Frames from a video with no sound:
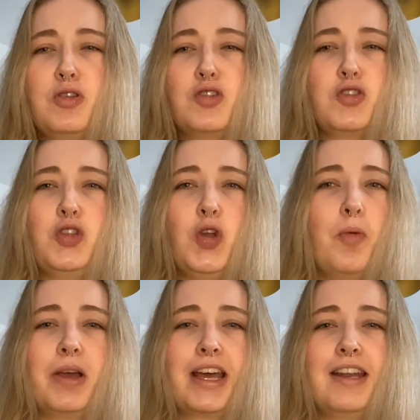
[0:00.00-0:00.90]
not
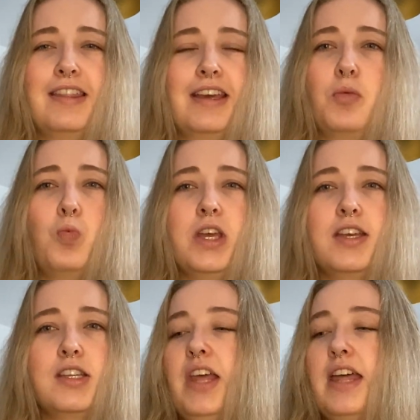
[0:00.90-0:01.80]
my kind of thing and
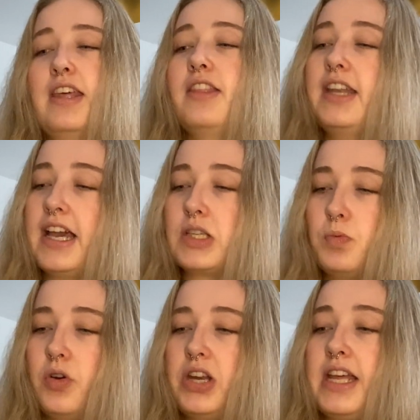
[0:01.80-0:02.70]
weird. And then the next
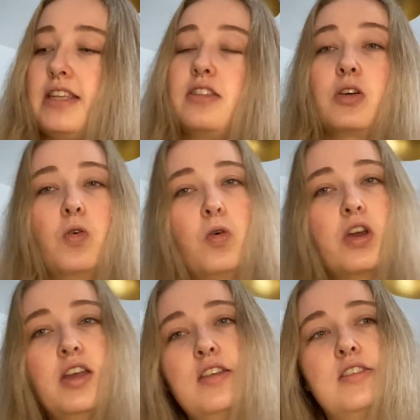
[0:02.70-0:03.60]
one is The
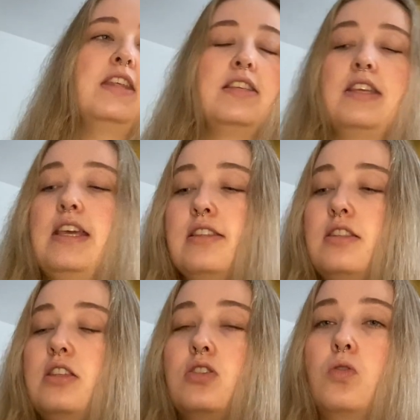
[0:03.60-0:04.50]
Gawkers. This is
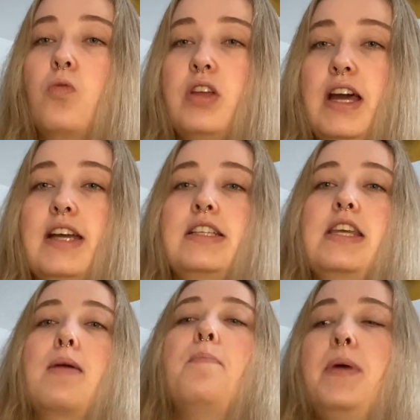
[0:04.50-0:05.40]
the story that
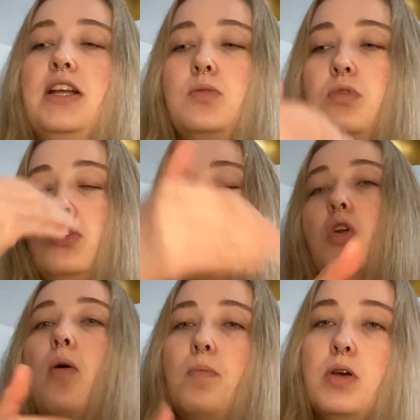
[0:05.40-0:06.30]
actually embeds with the
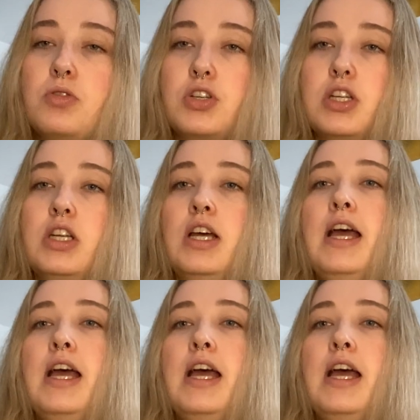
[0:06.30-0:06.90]
stop motion